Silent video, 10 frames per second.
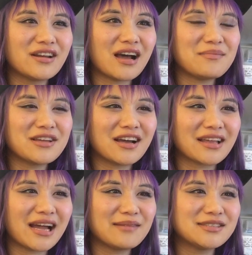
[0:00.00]
and Nami
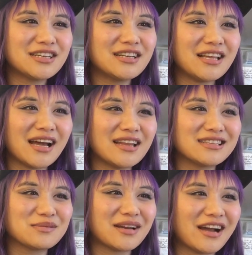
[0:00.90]
got captured? Yeah,
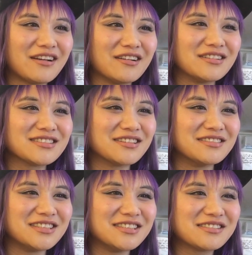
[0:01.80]
that's what I heard. So
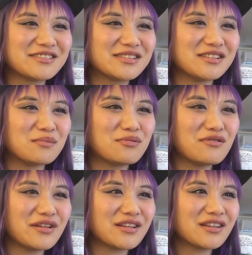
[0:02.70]
Diesel's still
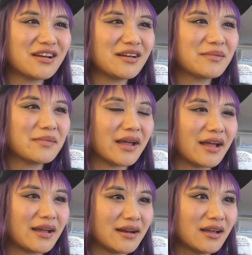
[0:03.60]
pulling them,
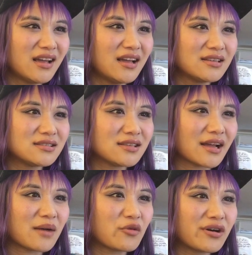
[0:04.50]
and she's
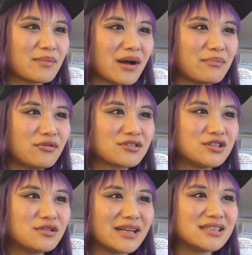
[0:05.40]
like, I'm worried about Brook
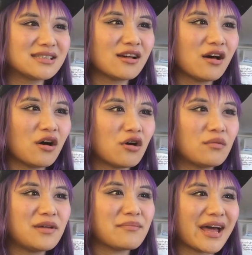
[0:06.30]
too. I just
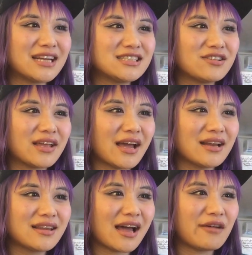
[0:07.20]
hope he managed to
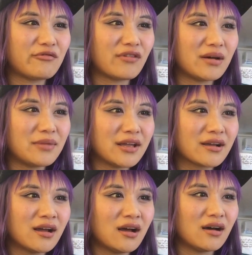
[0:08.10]
get that
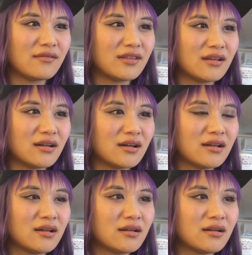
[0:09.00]
rubbing of the